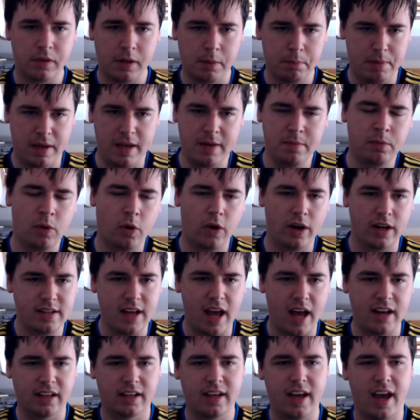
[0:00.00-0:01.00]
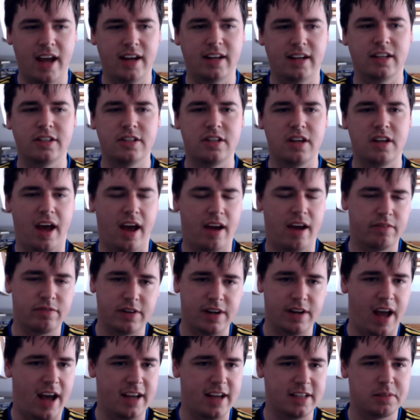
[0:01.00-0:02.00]
be more dedicated to
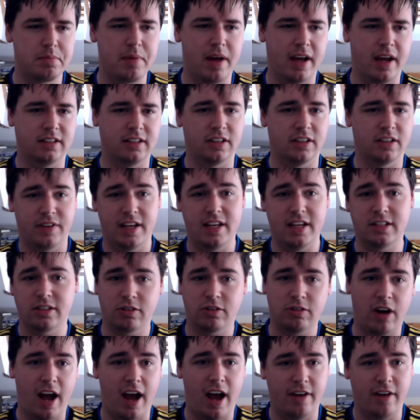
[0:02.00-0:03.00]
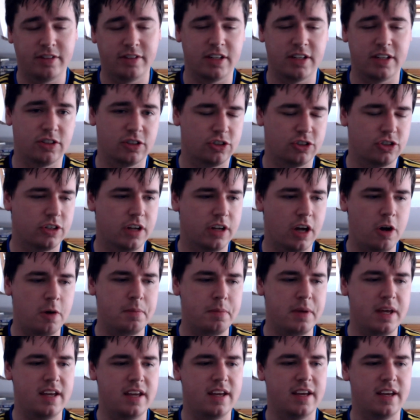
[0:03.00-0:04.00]
every aspect of his craft as a
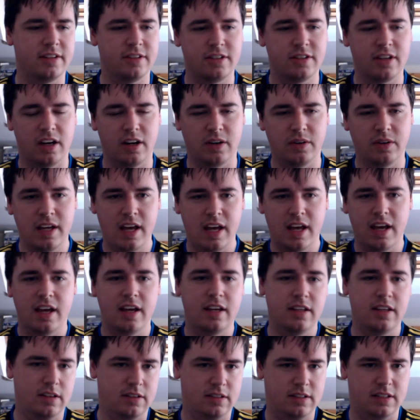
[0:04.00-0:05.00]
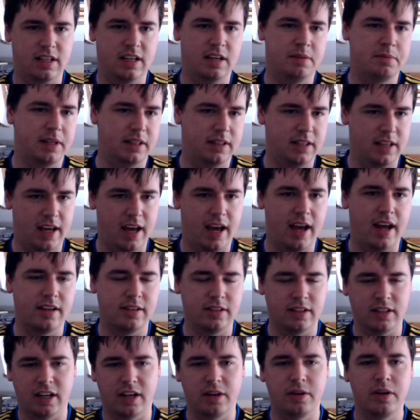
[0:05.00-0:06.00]
shinobi. And so you see him at the end,
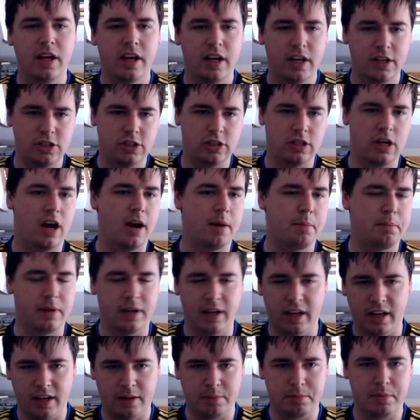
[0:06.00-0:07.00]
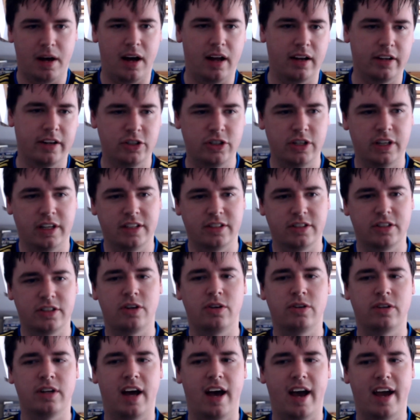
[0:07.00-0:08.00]
you know, sharpening, polishing his
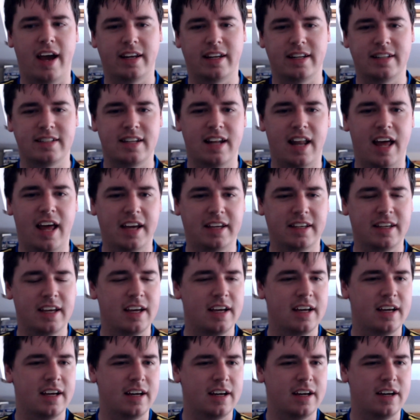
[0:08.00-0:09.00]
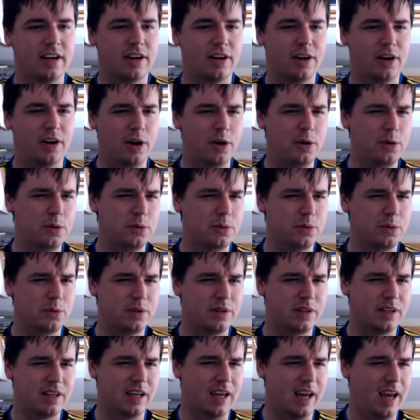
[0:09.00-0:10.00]
kunai, and it's like,
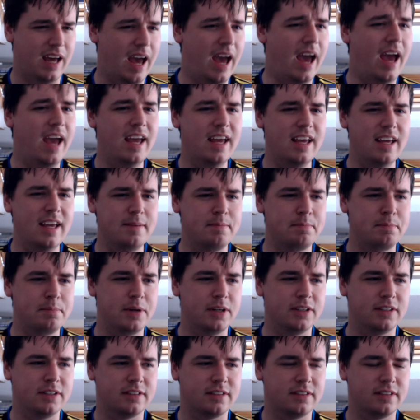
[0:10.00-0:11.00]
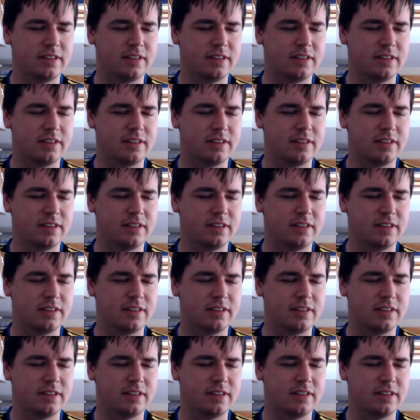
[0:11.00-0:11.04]
okay, but